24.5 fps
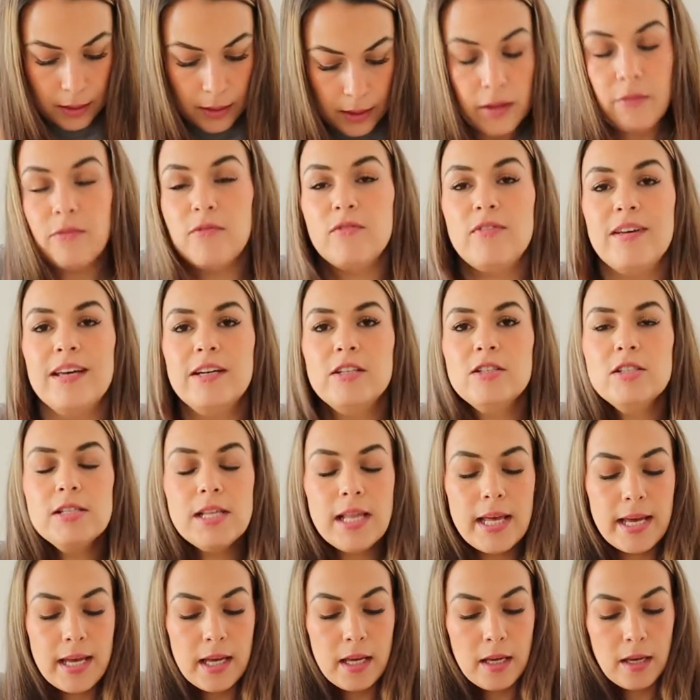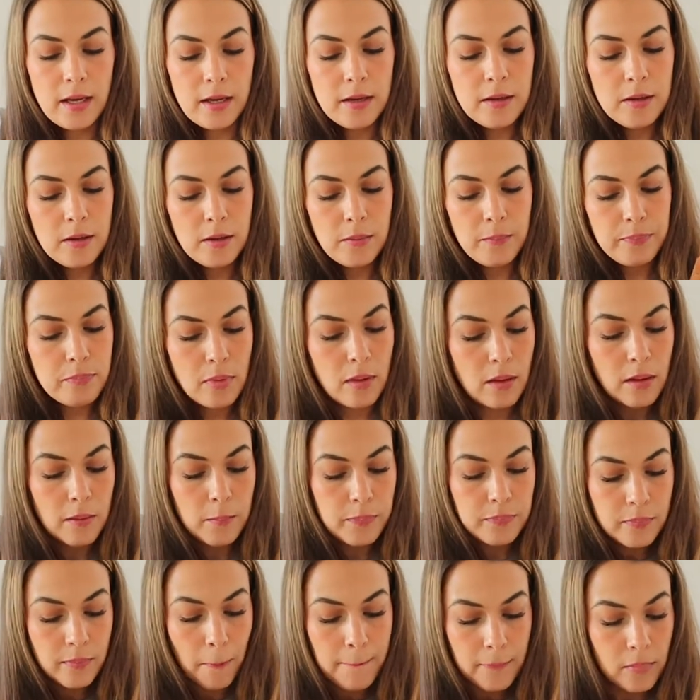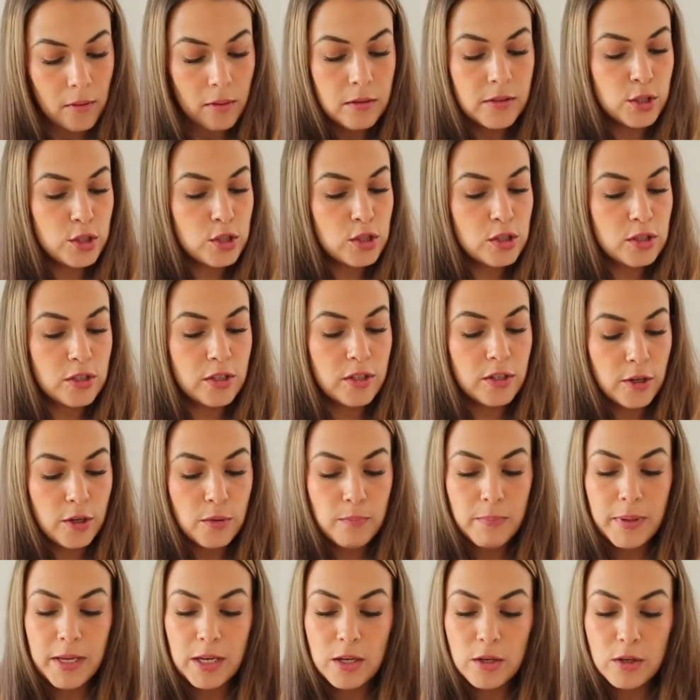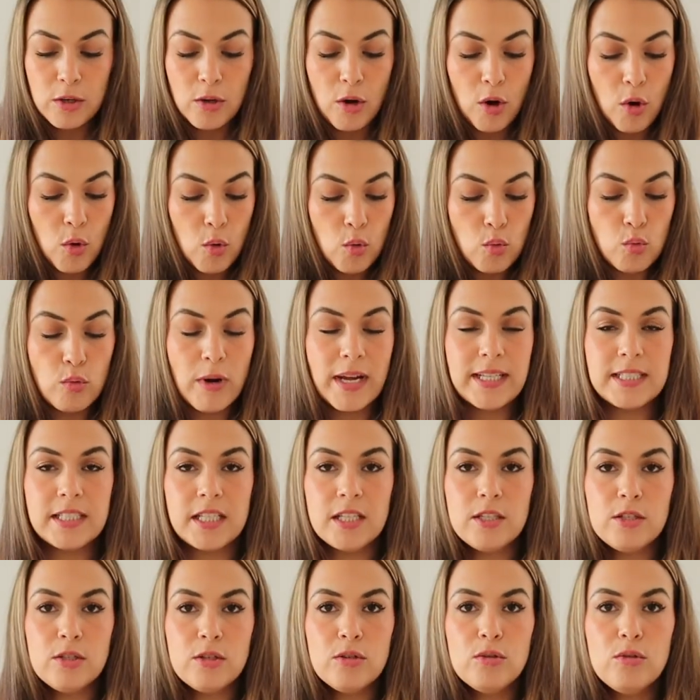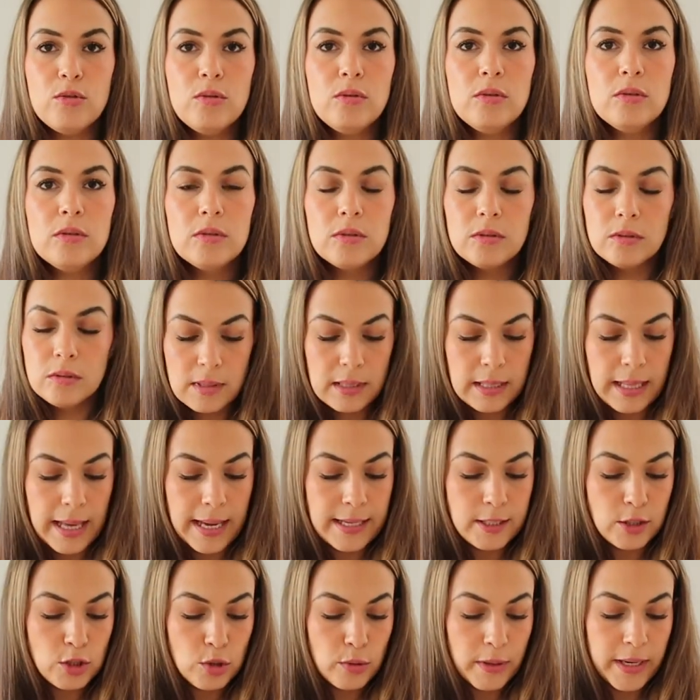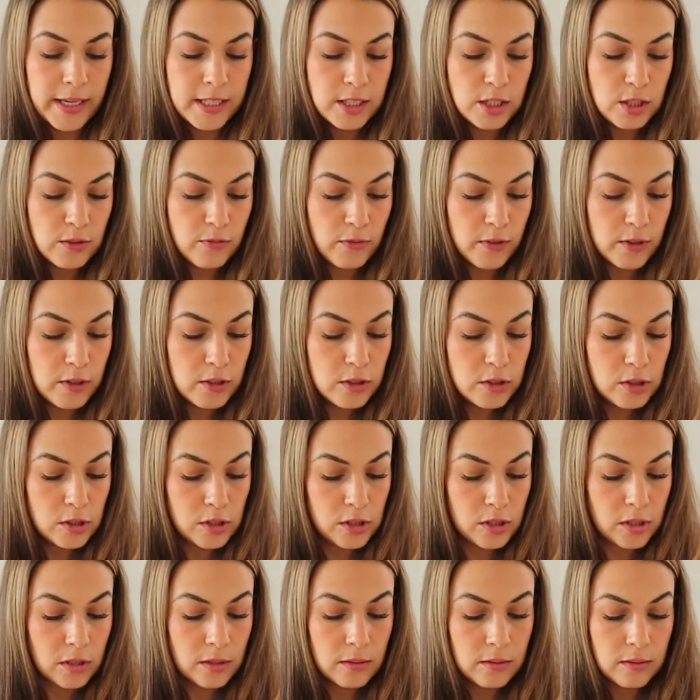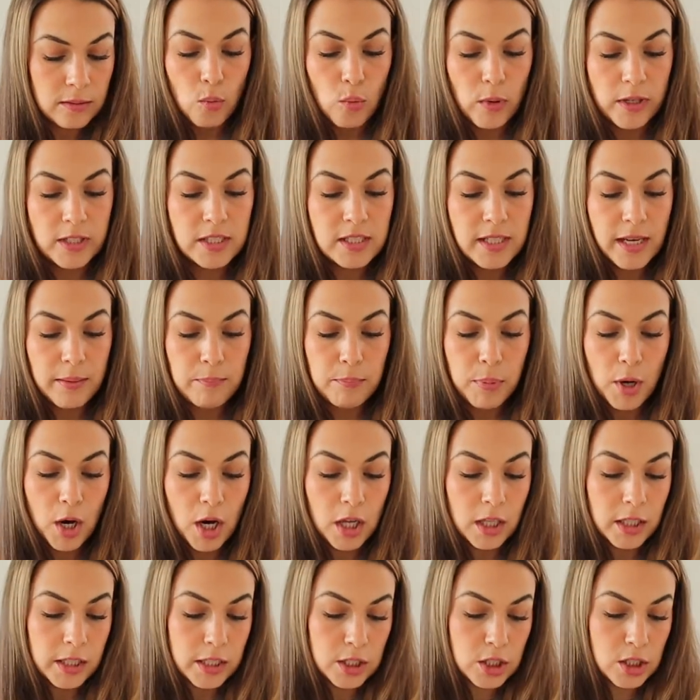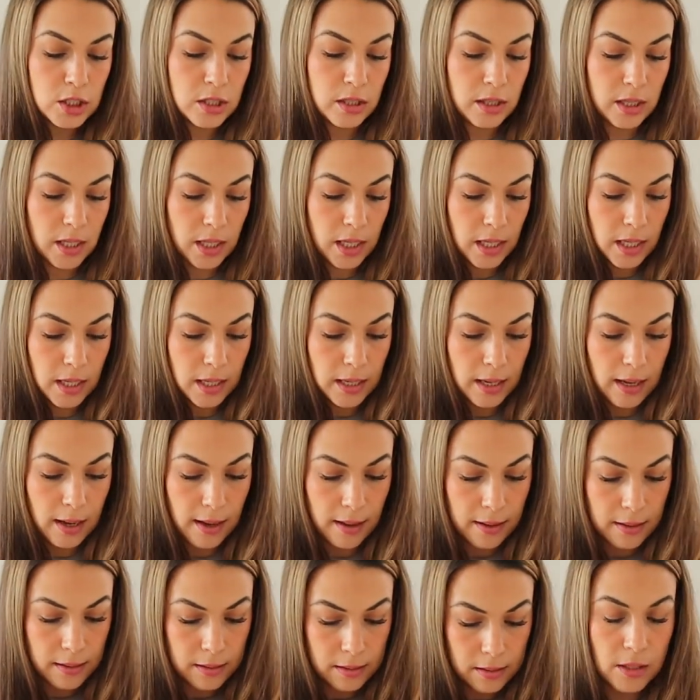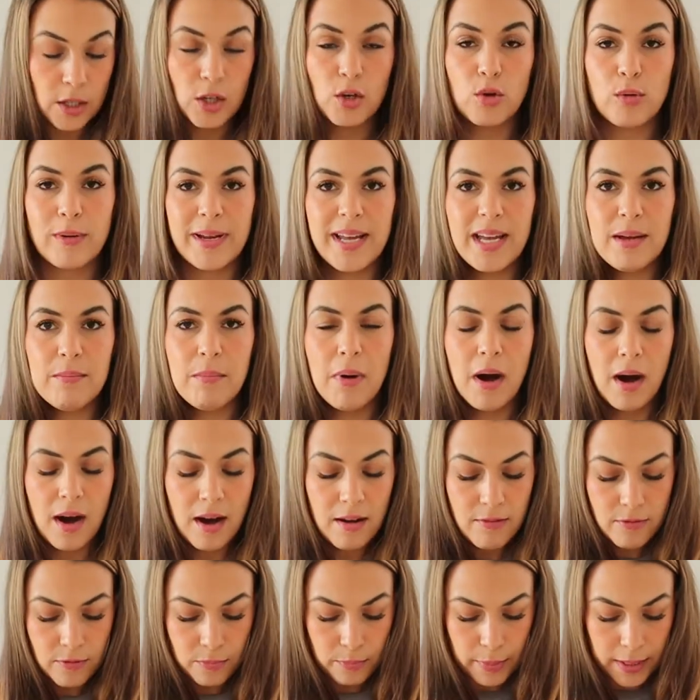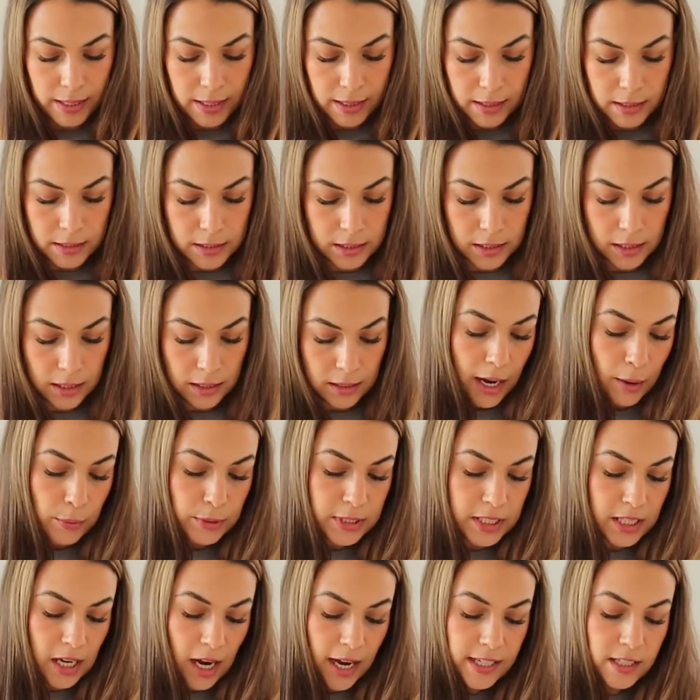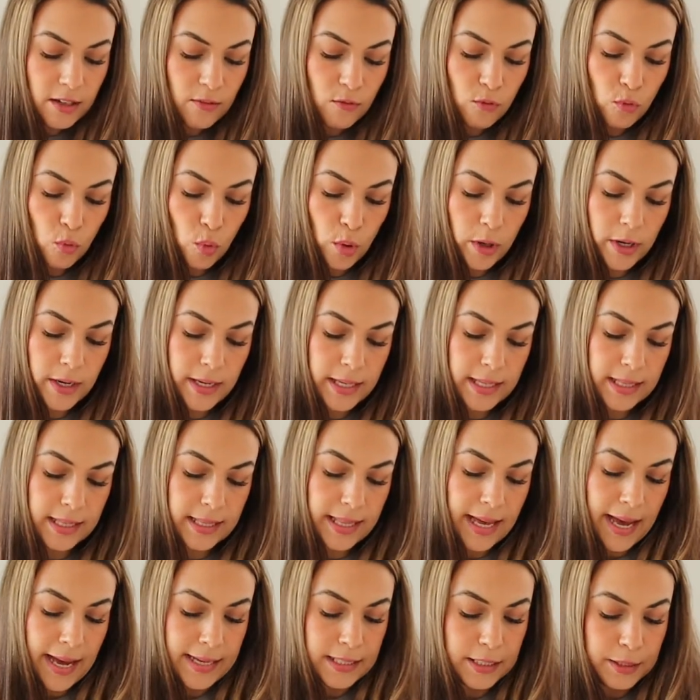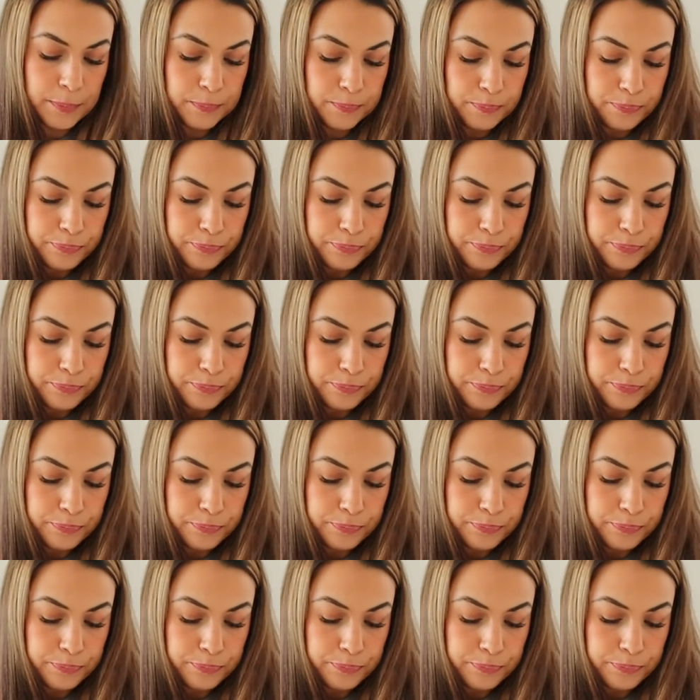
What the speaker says: It feels like there's gonna be no residue that transfers once I polish the cream off, because I was kind of worried that